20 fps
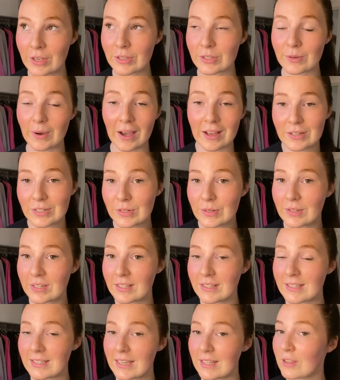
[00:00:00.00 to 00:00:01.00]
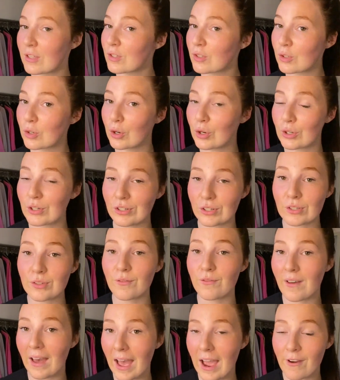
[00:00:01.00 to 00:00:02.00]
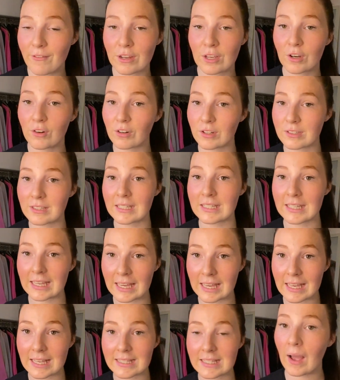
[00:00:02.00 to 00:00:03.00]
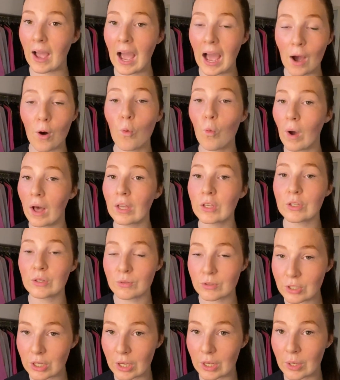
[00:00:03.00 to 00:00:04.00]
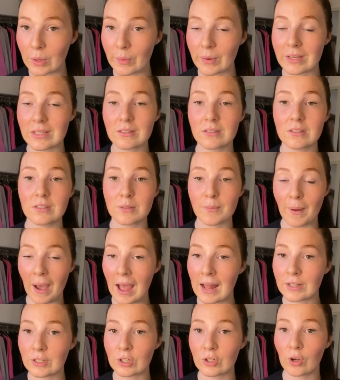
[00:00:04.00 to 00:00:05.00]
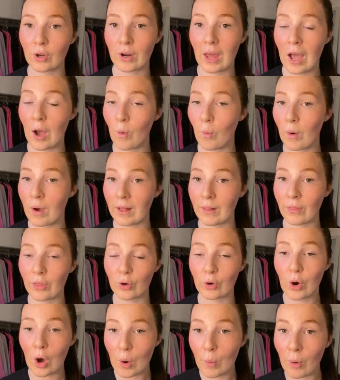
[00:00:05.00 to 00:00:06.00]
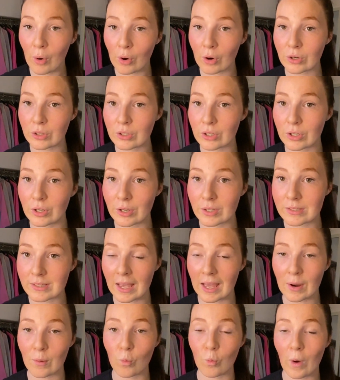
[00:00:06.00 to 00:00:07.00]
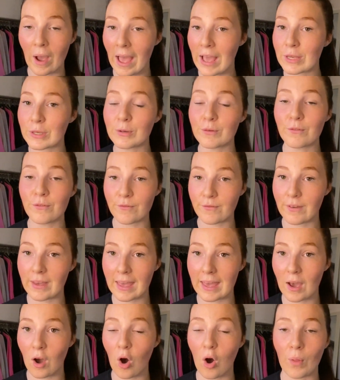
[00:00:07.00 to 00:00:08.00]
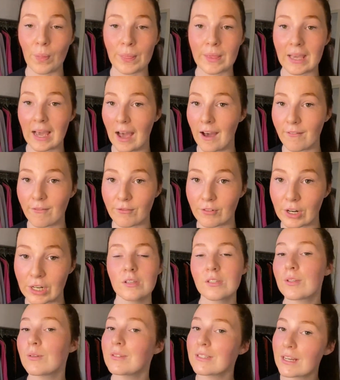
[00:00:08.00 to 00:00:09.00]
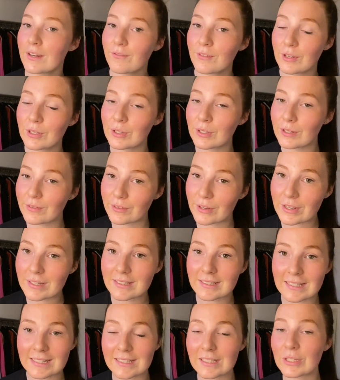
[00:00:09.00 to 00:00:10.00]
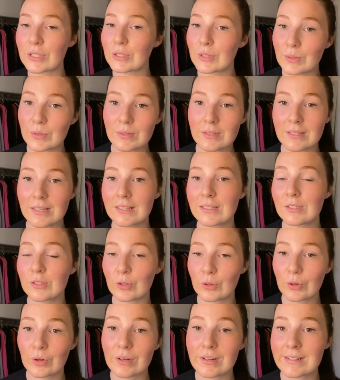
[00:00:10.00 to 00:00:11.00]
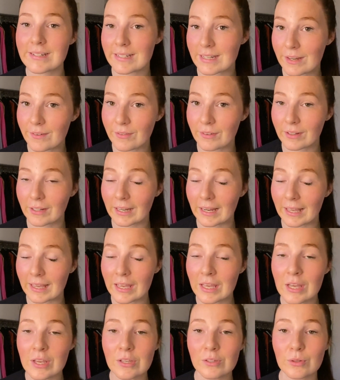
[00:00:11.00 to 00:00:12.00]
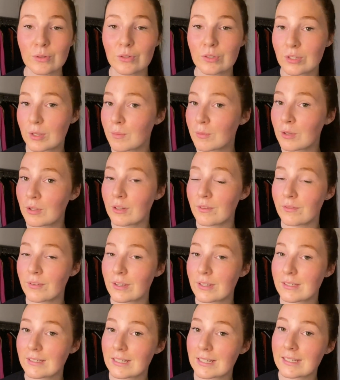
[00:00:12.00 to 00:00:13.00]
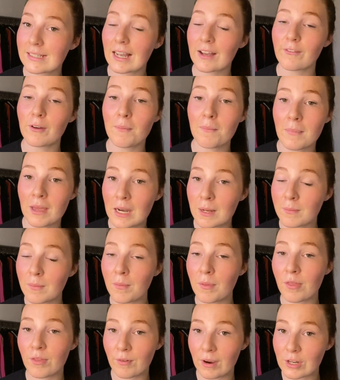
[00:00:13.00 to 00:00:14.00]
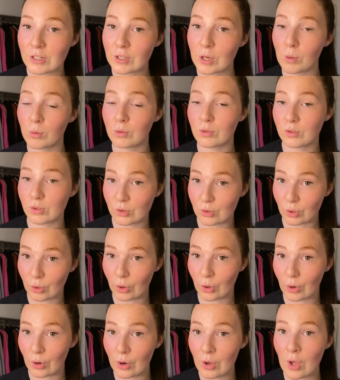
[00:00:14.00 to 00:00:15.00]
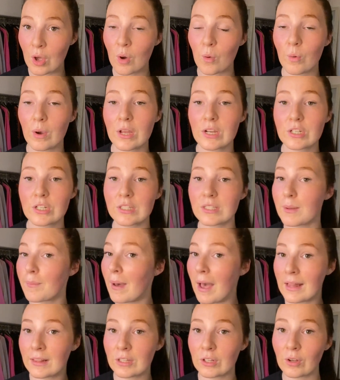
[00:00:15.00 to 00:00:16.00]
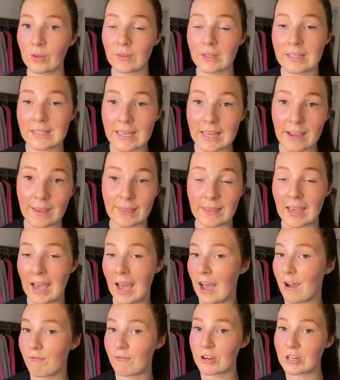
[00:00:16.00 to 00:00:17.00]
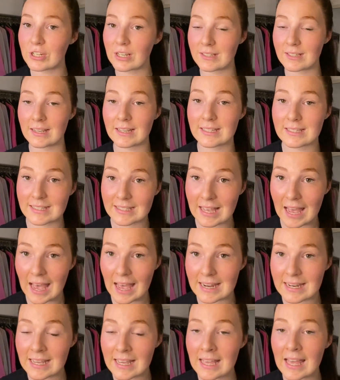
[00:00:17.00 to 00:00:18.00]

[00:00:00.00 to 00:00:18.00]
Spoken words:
So as you can see, the score does vary across the years. How well you do is dependent on how well the cohort does and where you fit on the average. So different universities use this score differently. So some universities have a minimum threshold score, which is dependent on the year, the average, as I said.